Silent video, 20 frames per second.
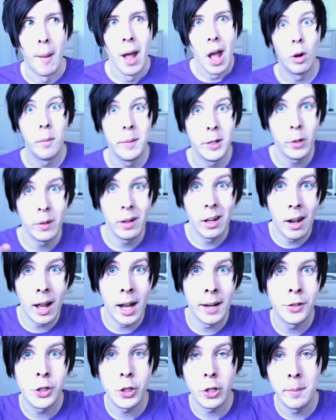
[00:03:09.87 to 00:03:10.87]
where I'll be doing a
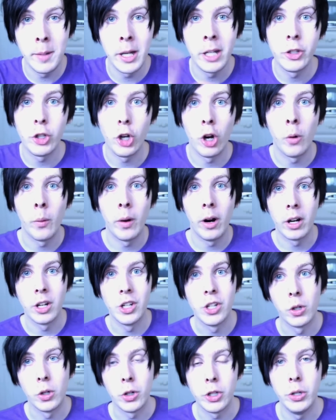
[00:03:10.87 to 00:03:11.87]
live streaming show where I
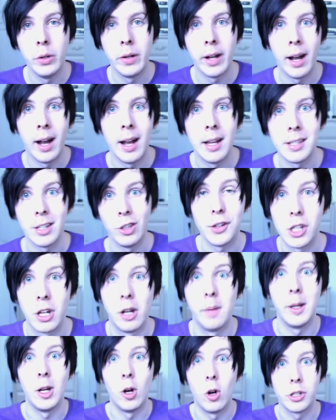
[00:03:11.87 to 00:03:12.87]
can talk to you guys. It's going
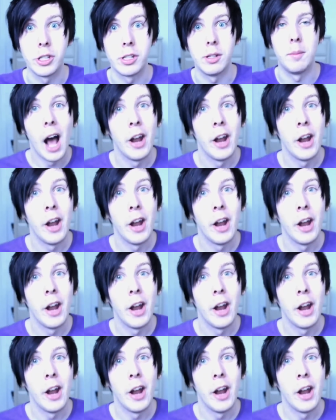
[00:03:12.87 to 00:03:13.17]
to be awesome.